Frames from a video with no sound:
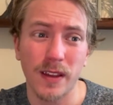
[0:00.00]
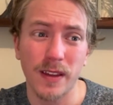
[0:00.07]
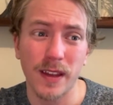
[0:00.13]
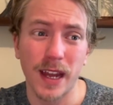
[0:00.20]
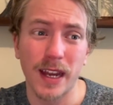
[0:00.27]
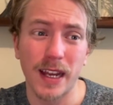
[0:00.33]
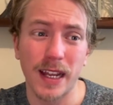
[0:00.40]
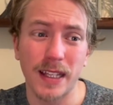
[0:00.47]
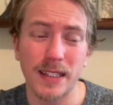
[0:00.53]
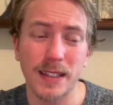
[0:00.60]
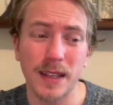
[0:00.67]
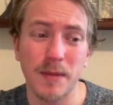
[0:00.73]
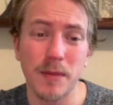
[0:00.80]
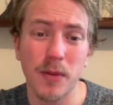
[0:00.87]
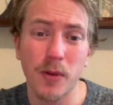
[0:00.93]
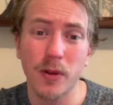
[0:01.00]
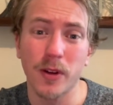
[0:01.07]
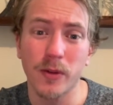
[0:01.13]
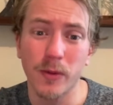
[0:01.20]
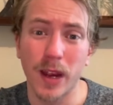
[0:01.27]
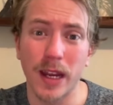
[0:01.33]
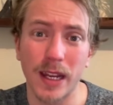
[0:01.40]
that it's
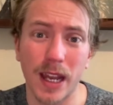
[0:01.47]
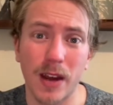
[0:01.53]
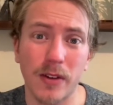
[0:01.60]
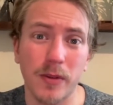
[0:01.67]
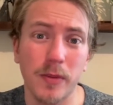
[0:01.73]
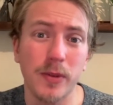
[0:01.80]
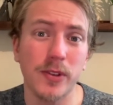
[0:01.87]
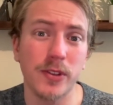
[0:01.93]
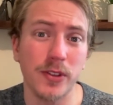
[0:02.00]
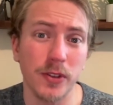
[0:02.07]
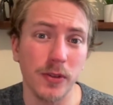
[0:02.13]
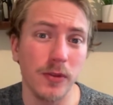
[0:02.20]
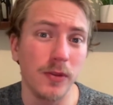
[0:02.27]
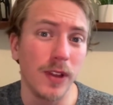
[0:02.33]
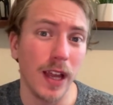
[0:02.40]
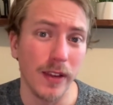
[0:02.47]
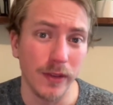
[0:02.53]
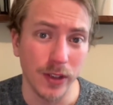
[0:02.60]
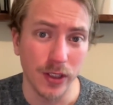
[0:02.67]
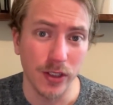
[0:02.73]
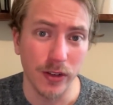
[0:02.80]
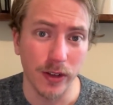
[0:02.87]
important right now to pursue
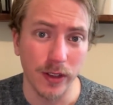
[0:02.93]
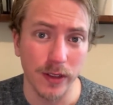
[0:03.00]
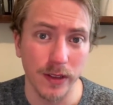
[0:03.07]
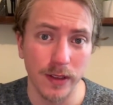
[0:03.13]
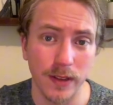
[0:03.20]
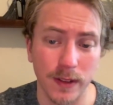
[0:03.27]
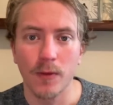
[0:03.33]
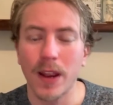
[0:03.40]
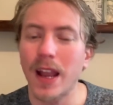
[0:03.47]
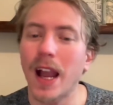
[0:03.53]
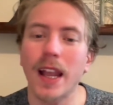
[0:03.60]
life insurance, right?